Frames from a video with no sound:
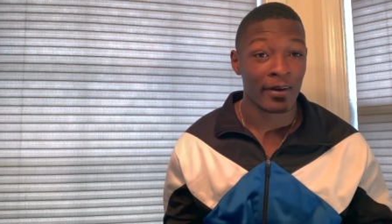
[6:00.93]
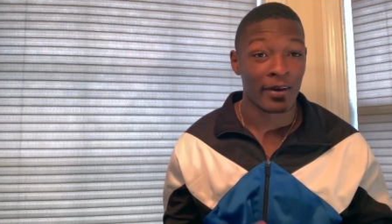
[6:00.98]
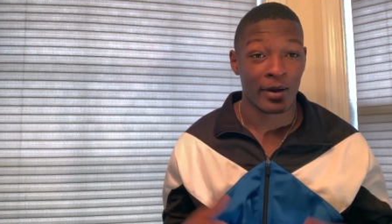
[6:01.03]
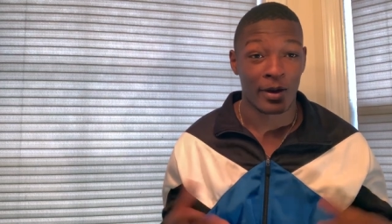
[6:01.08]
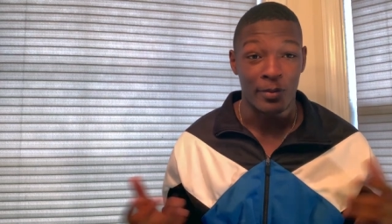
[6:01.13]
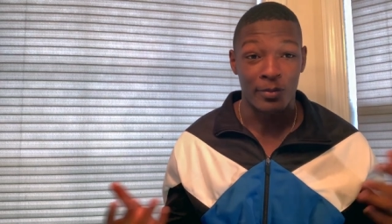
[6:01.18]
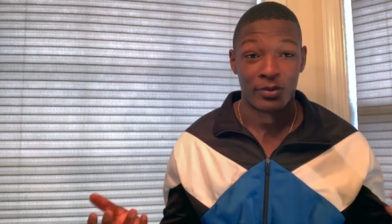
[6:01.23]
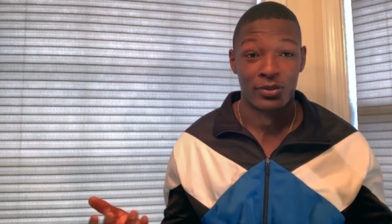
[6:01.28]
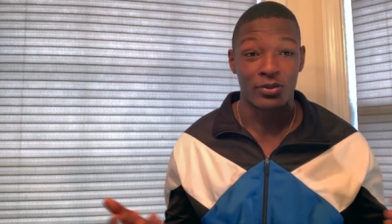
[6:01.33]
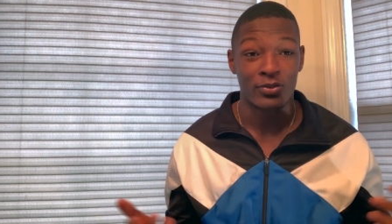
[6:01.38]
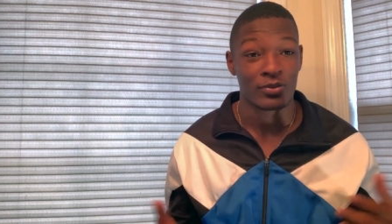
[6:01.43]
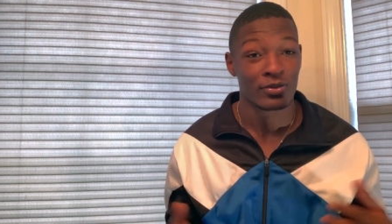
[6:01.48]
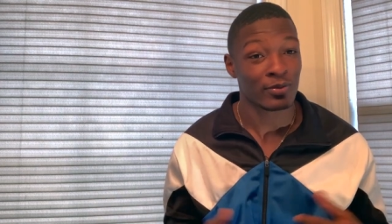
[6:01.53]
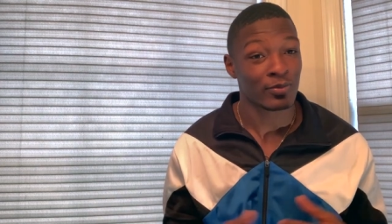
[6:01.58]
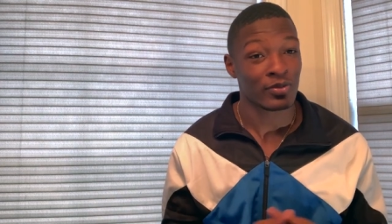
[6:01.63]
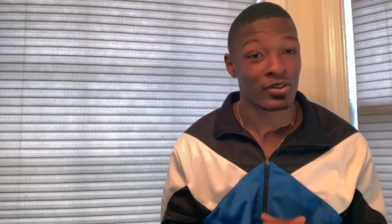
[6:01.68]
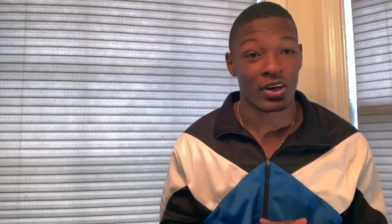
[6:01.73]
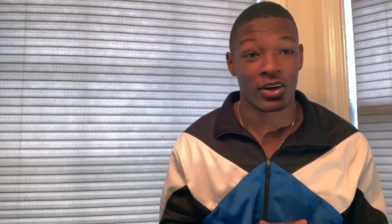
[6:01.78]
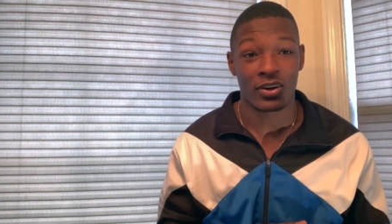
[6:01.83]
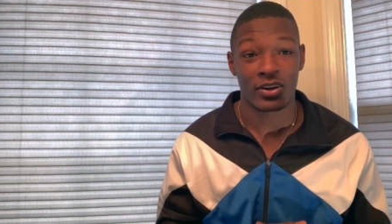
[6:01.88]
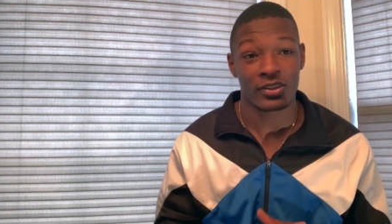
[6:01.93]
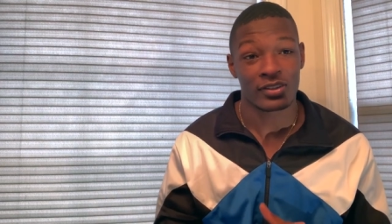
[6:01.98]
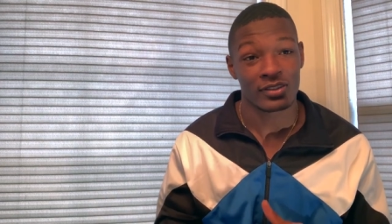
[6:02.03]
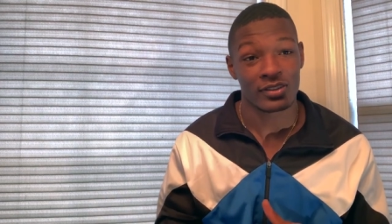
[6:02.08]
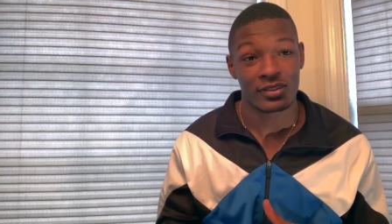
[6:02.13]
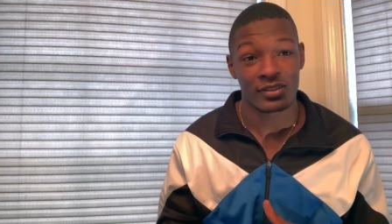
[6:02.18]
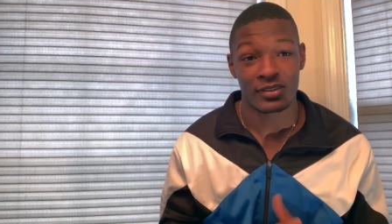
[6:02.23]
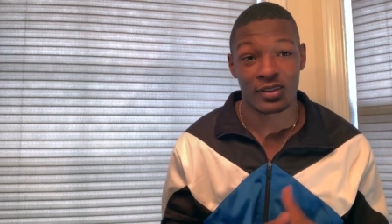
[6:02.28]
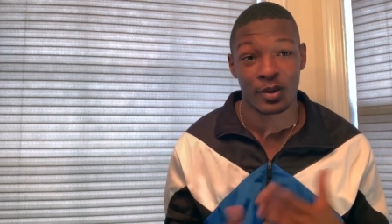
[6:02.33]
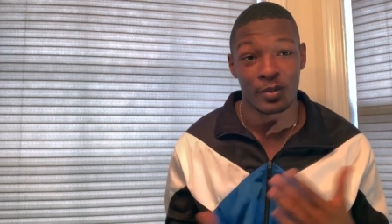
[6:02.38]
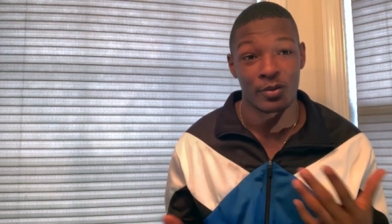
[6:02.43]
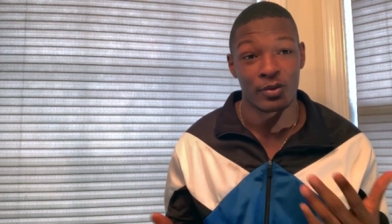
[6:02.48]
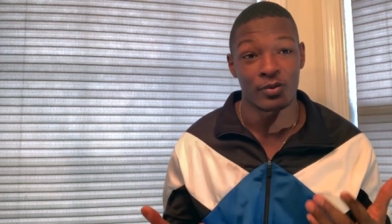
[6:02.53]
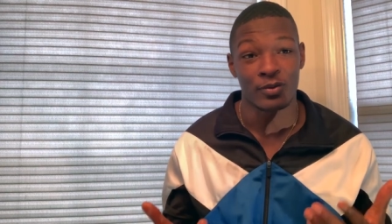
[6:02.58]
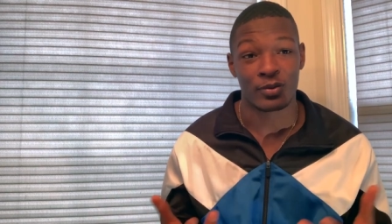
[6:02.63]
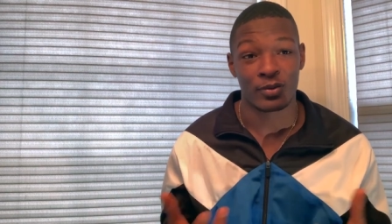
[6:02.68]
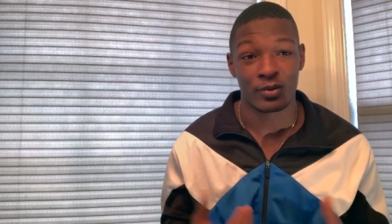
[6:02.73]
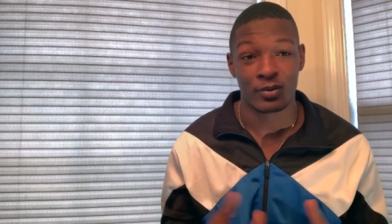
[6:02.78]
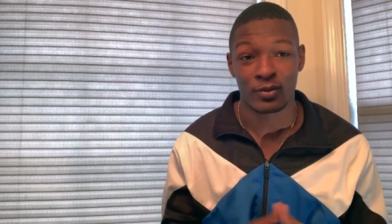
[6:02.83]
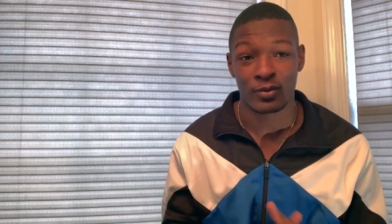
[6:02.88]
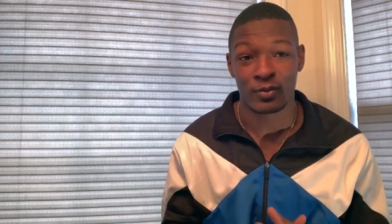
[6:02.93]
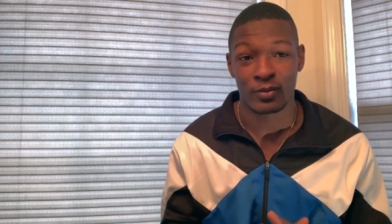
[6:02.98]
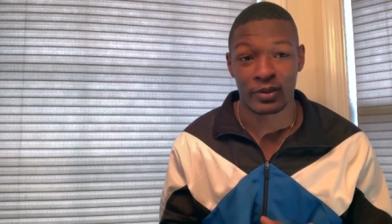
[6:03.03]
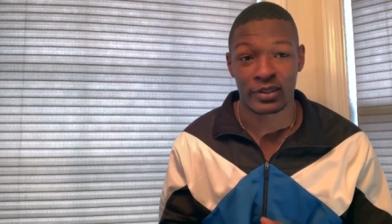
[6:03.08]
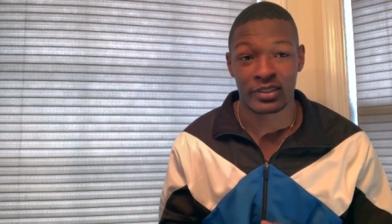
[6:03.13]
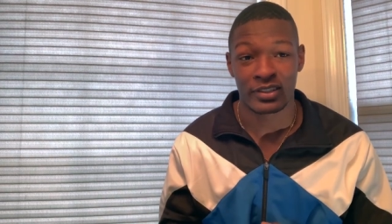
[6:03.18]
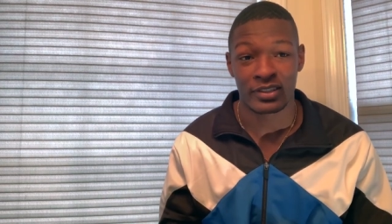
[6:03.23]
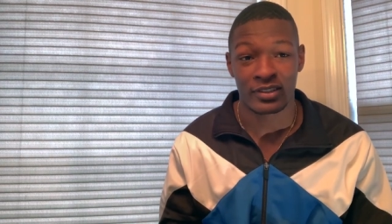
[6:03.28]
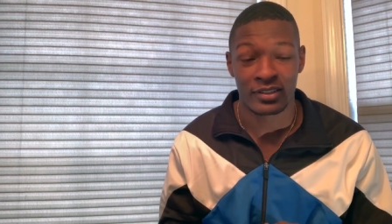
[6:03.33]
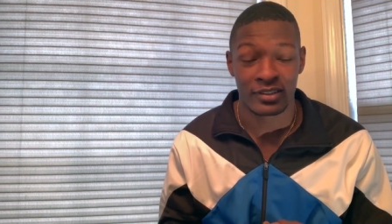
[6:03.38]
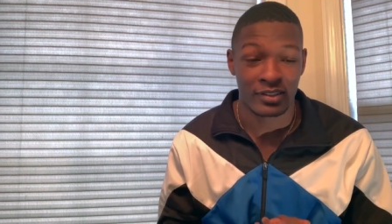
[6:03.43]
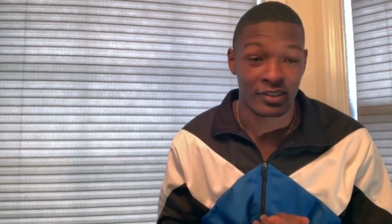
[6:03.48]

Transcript: I'm gonna do some talks. Tell me what